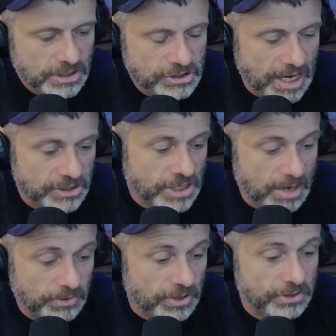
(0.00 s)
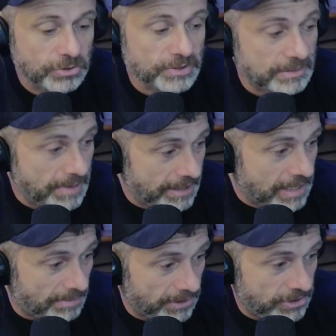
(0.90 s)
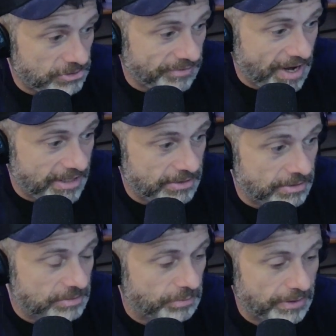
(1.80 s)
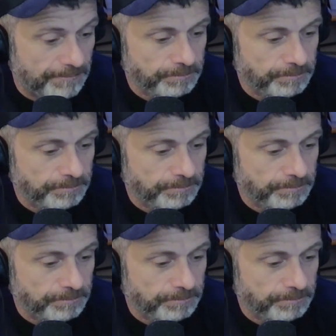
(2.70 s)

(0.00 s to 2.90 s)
John, with all due respect, I'm a huge fan of yours, but